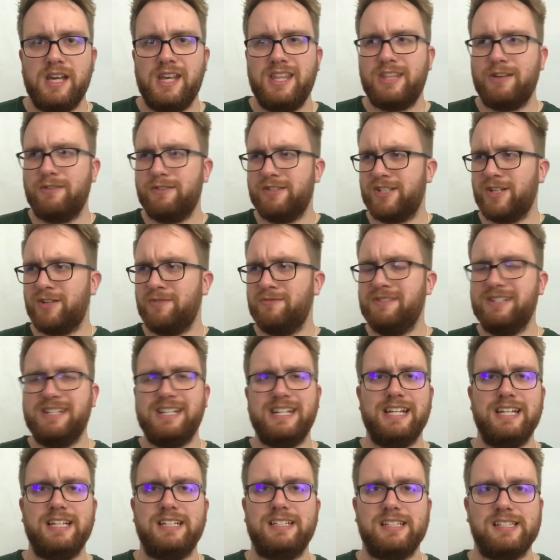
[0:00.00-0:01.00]
There is no
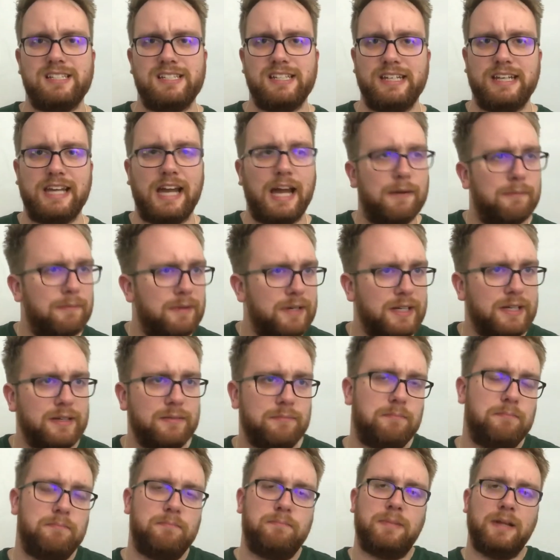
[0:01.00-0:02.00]
need to see how
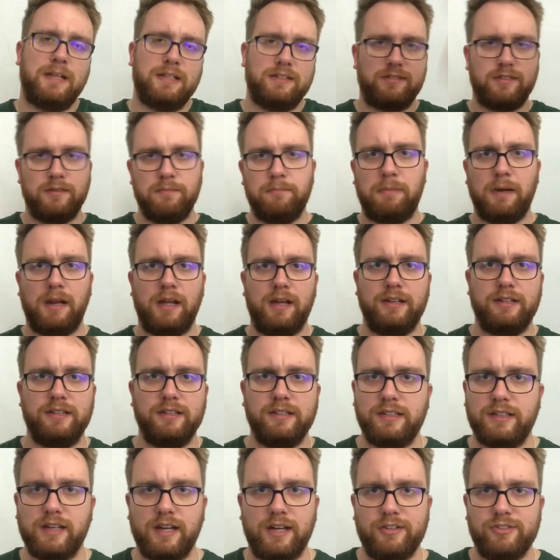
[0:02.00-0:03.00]
many bits of blood
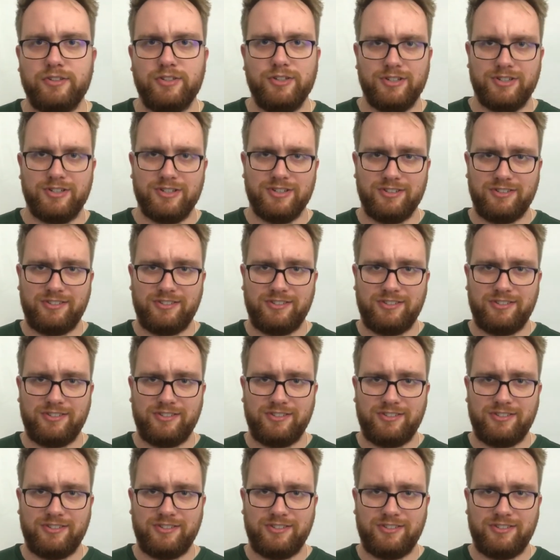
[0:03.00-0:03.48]
and guts you can